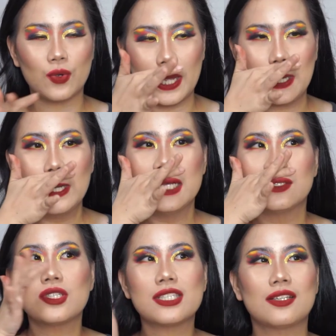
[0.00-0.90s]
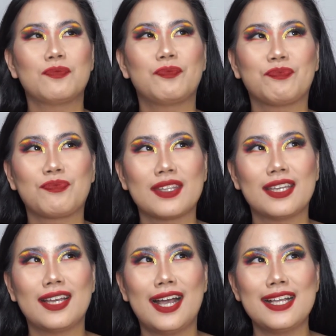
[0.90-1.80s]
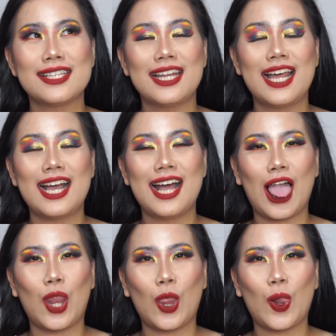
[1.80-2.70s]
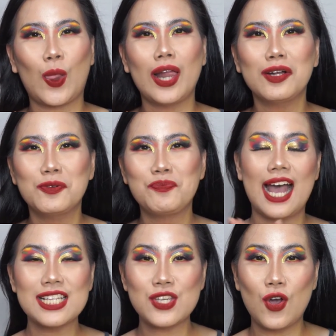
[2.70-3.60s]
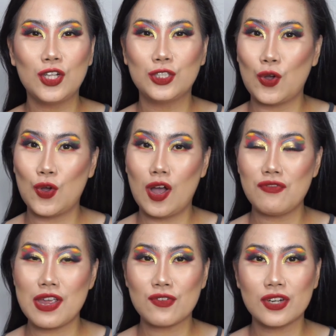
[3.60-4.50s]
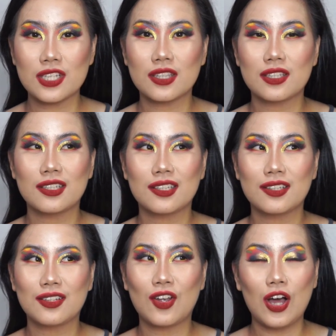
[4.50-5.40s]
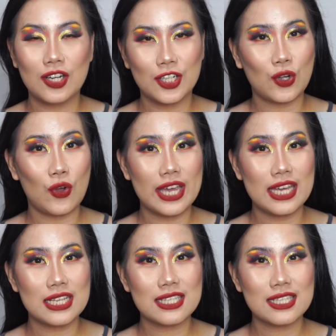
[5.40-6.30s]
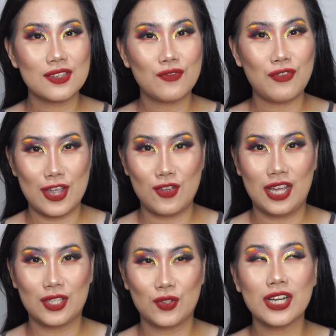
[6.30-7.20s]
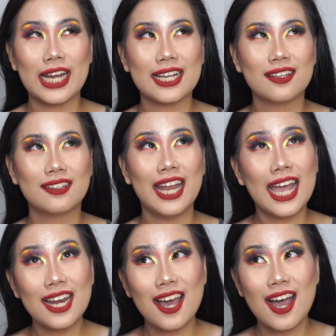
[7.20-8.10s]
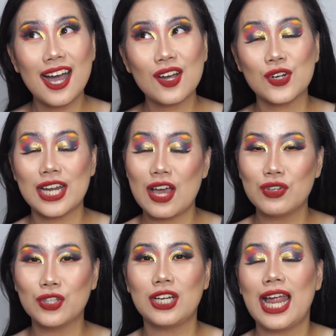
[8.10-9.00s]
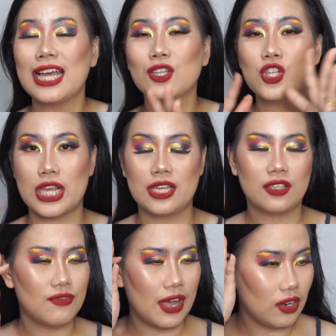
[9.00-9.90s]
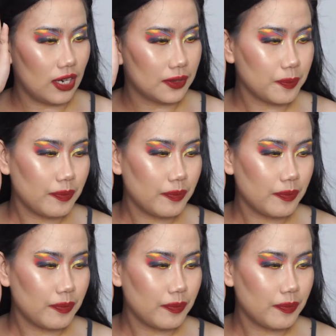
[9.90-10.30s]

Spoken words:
Okay. So, as you all know, ang favorite color ko is violet. Or like lilac or lavender. Lahat ng shade ng violet.